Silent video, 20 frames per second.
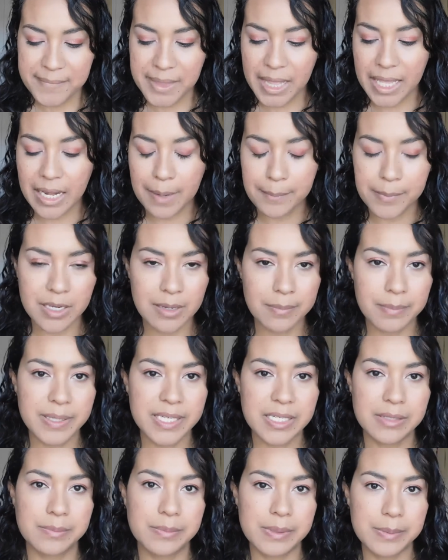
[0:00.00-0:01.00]
and I'm going to
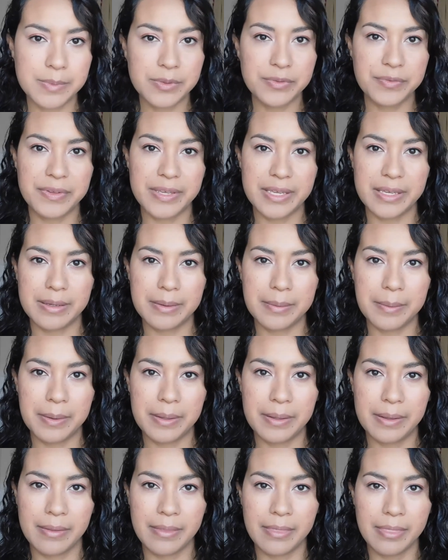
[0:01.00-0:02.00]
be removing
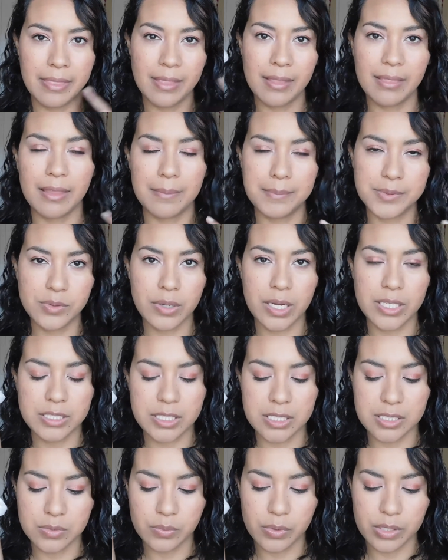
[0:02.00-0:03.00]
the lip
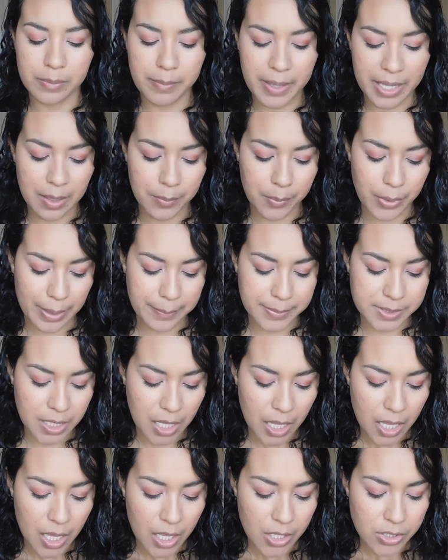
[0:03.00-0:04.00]
swatches with makeup wipes.
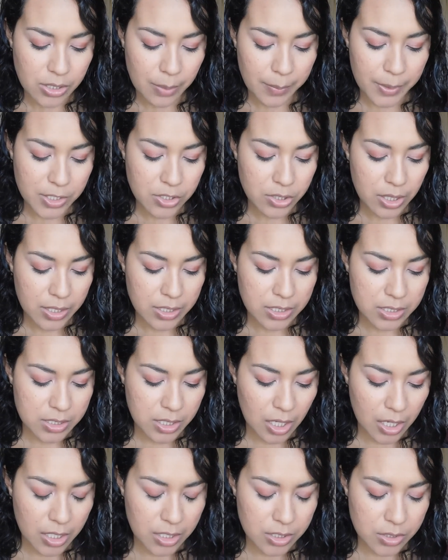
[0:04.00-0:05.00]
So I'm going to try to
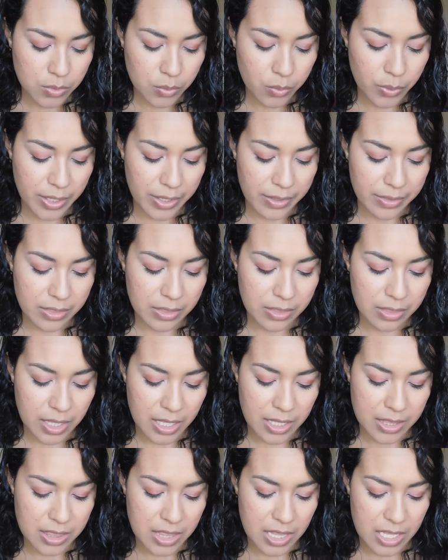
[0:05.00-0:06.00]
start with the
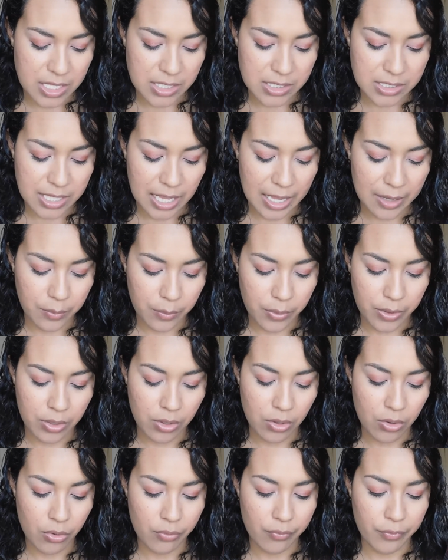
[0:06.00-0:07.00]
things that will
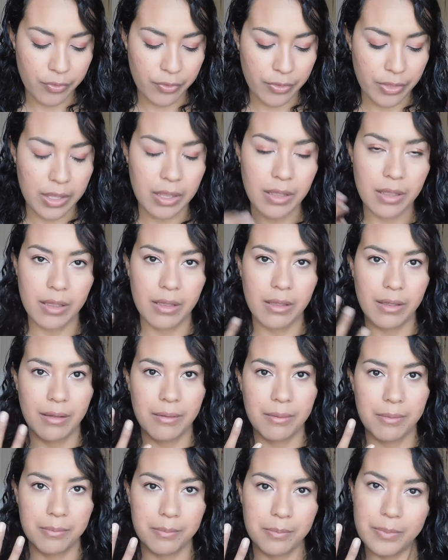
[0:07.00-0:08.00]
hopefully
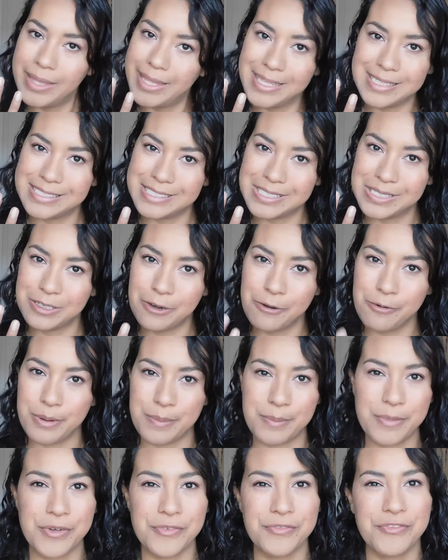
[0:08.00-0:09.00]
be easier to
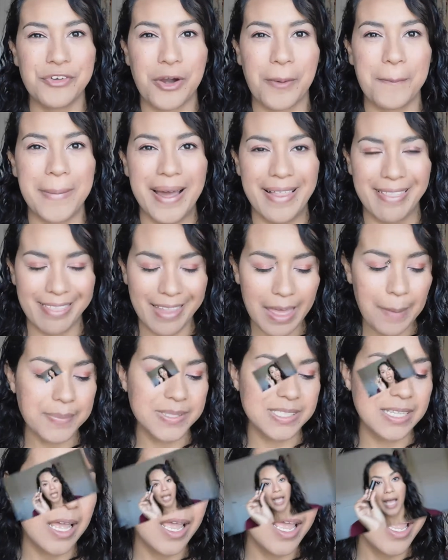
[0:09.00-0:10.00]
remove from my
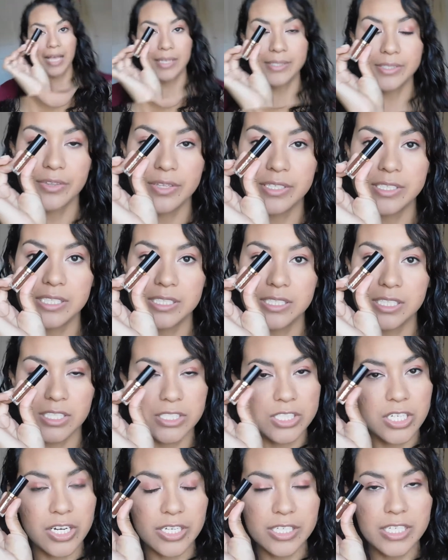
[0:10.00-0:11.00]
lips. Uh, so this is the
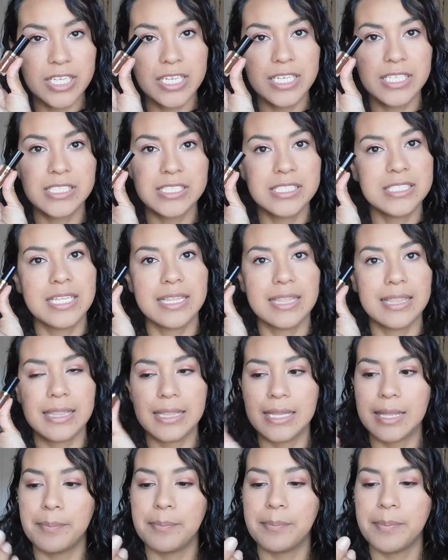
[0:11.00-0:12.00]
Tarteist
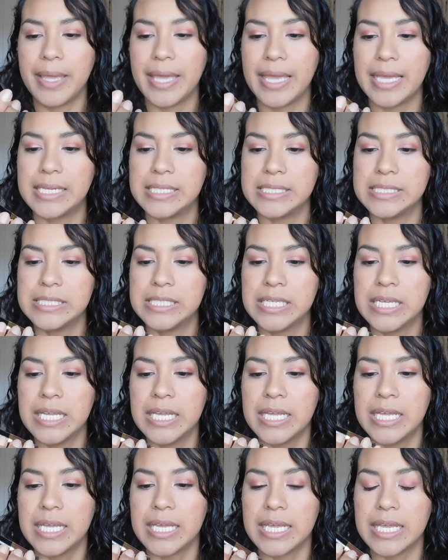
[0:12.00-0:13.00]
Lip Paint
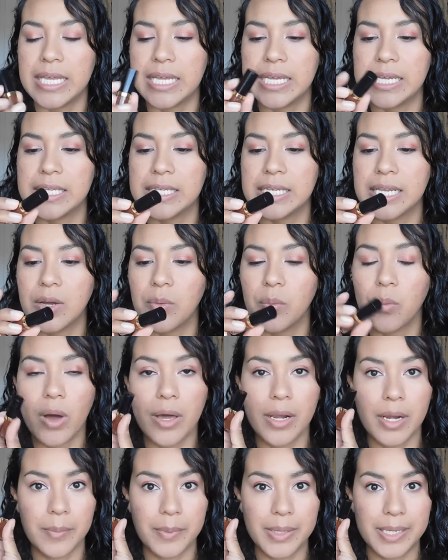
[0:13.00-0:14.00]
in
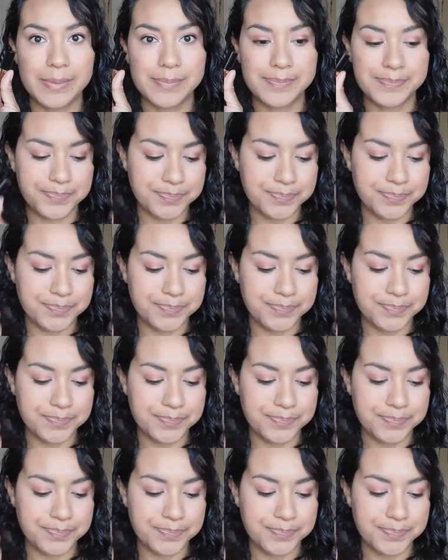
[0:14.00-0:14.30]
Wannabe.